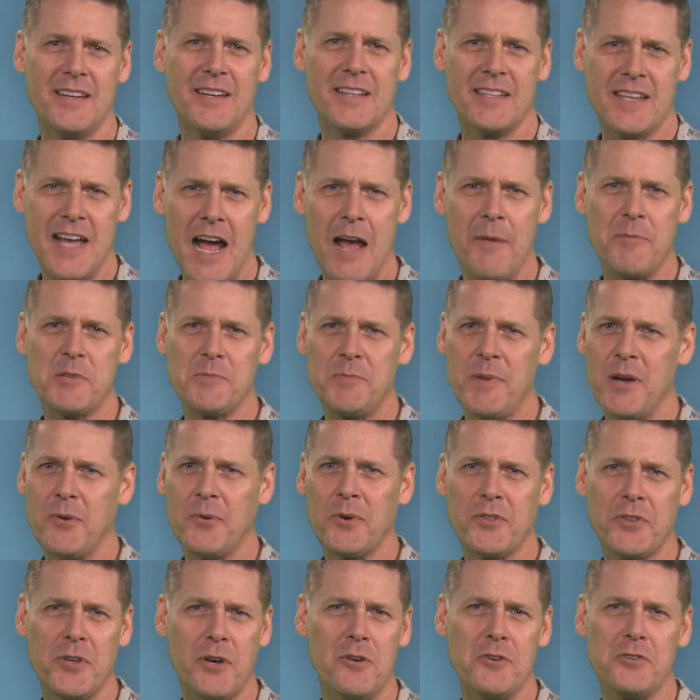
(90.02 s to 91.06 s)
Time spent
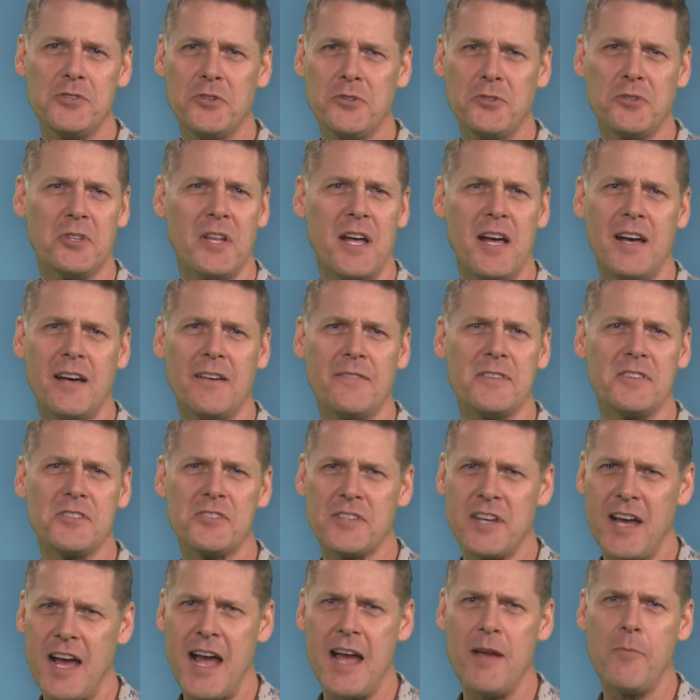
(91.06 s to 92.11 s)
with those you love is
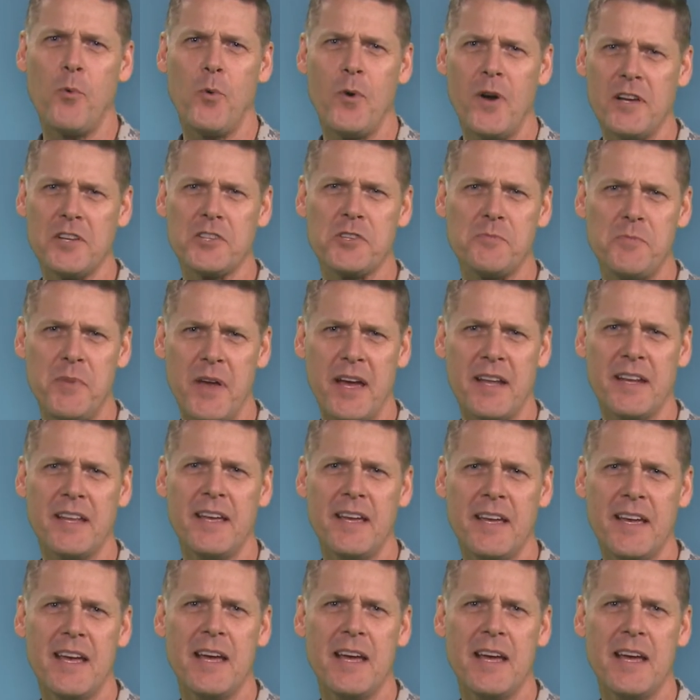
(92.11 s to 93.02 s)
time well spent